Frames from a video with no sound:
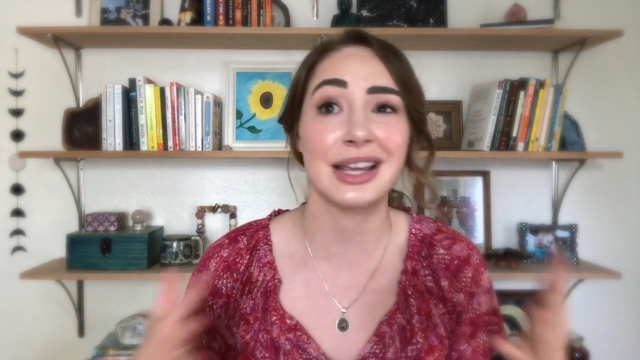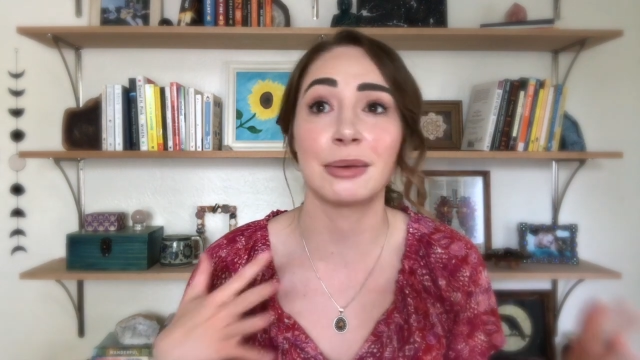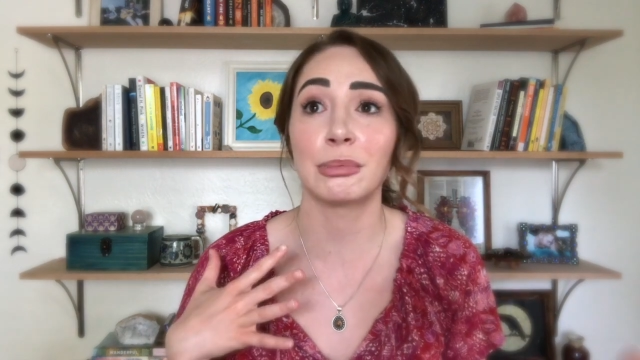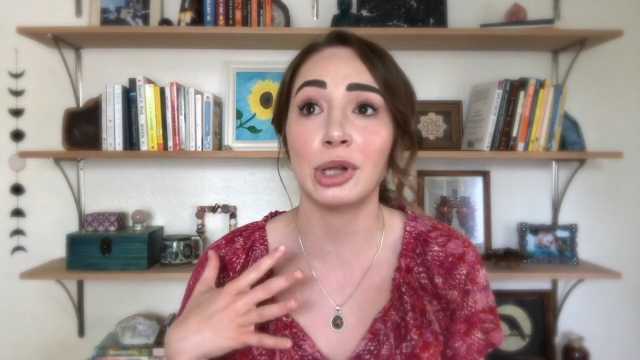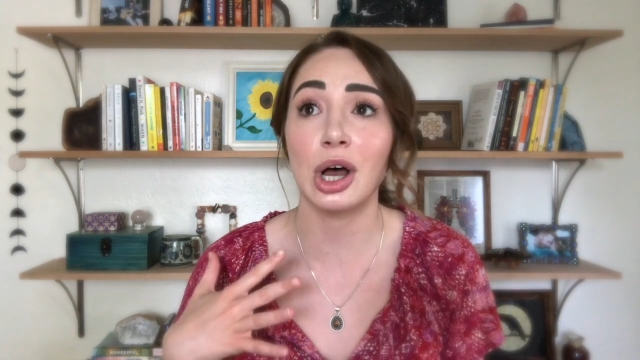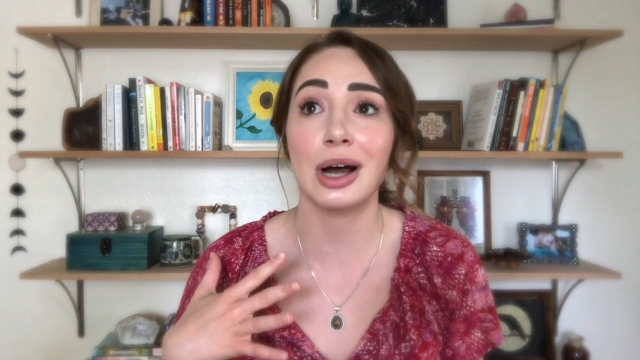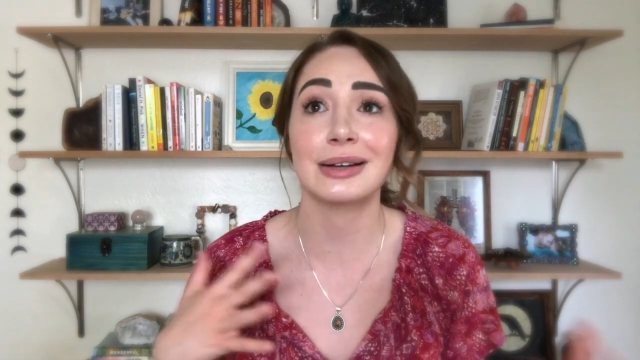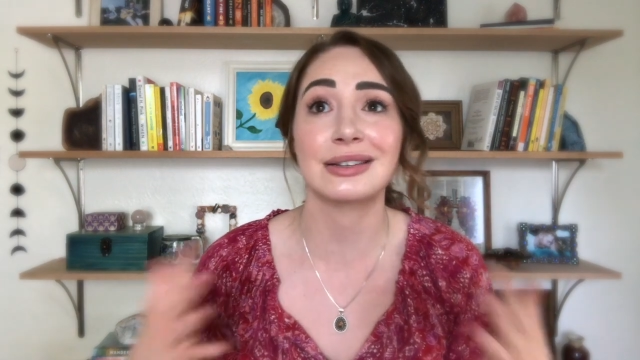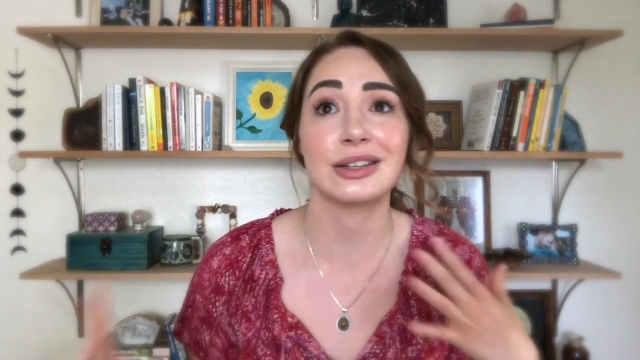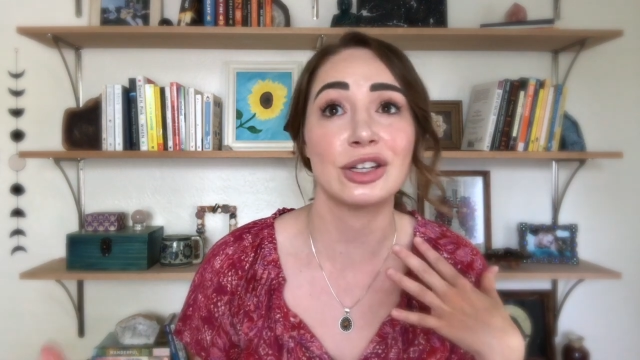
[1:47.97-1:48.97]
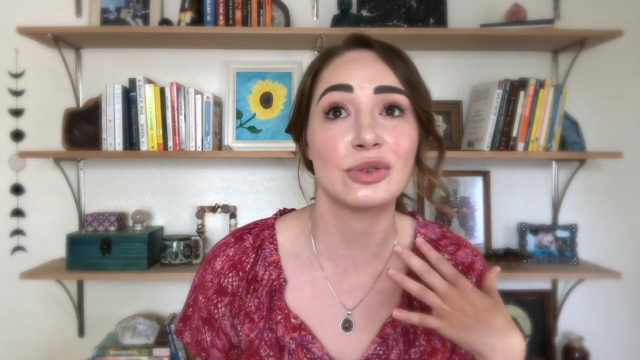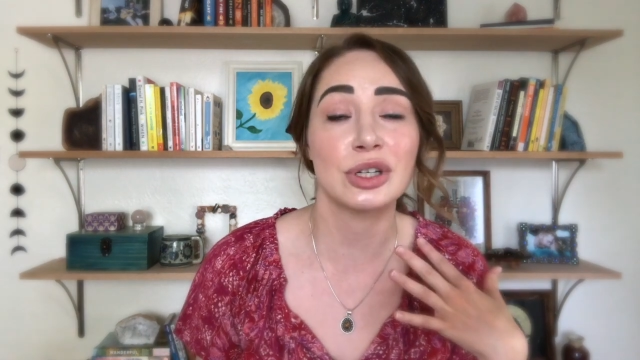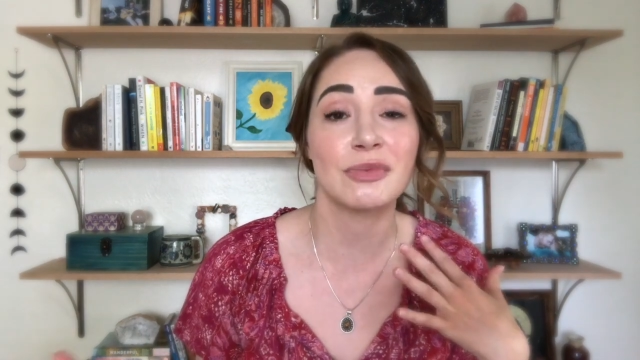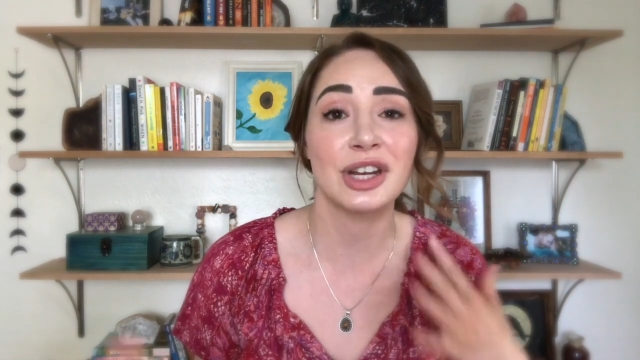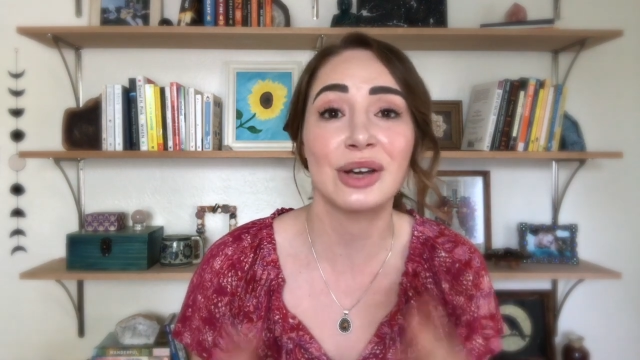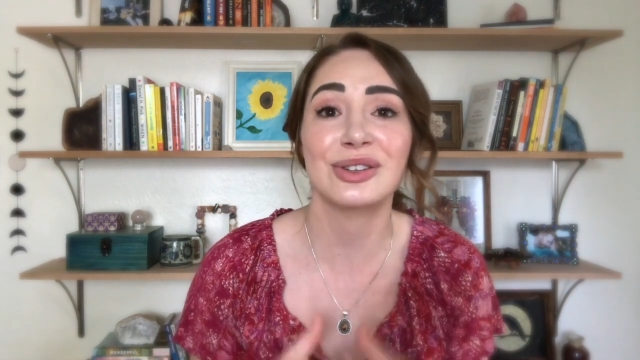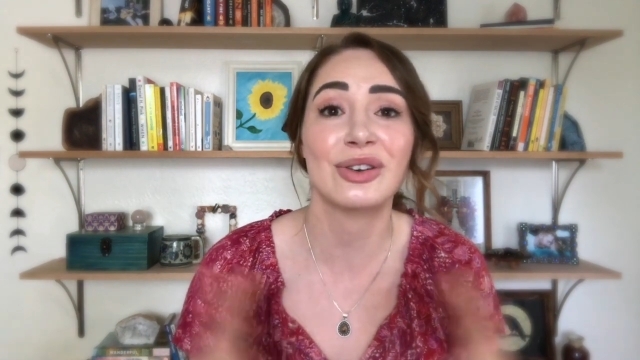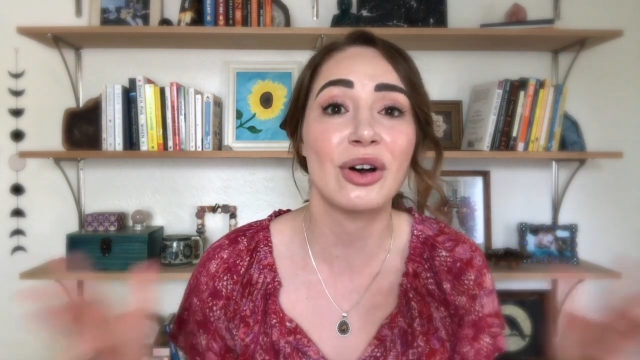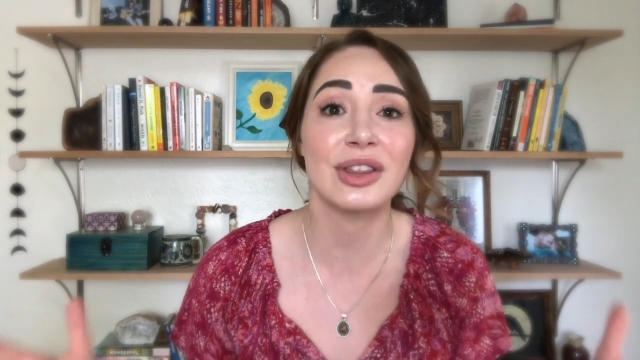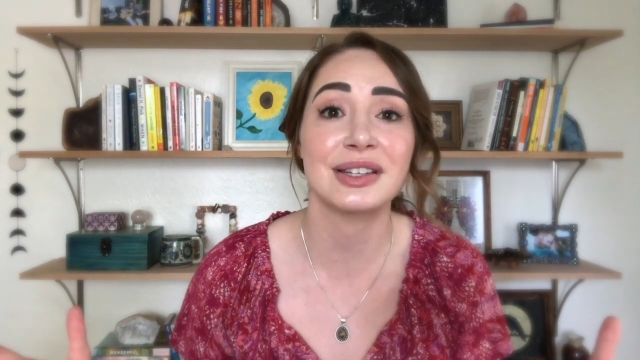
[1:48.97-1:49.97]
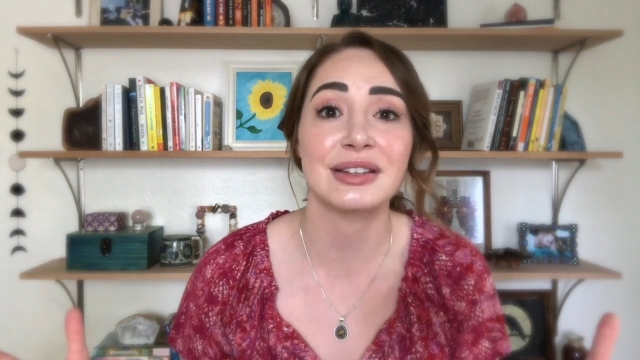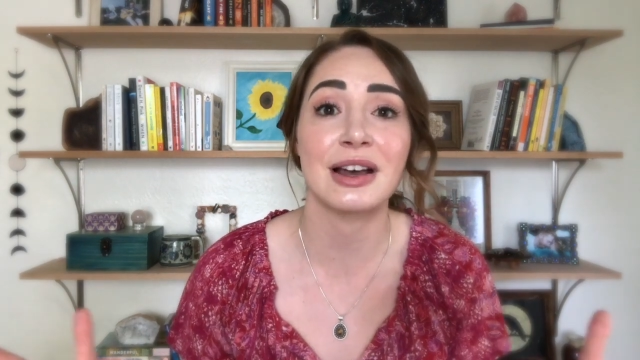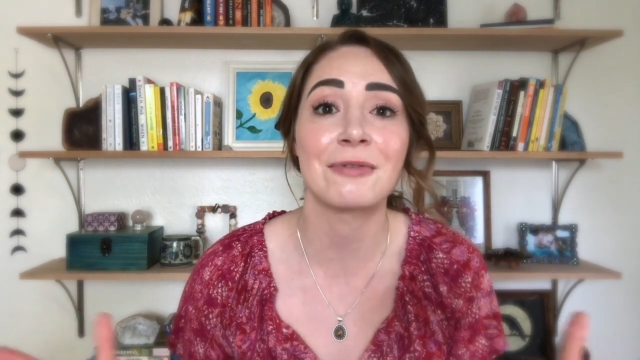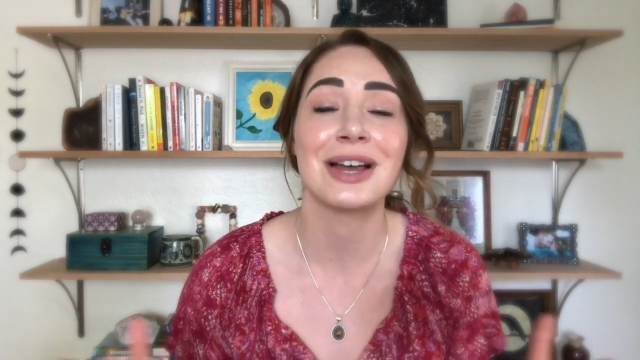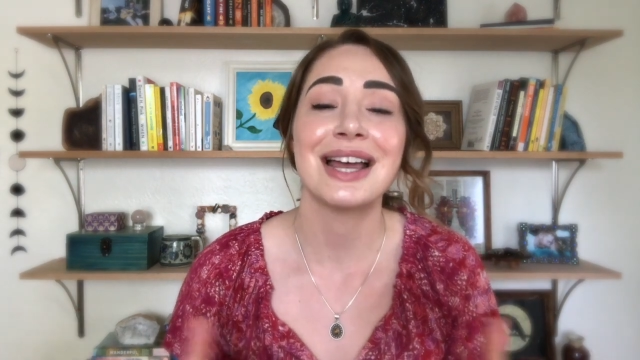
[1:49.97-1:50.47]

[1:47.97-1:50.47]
in blogs, and YouTube videos, and all this stuff,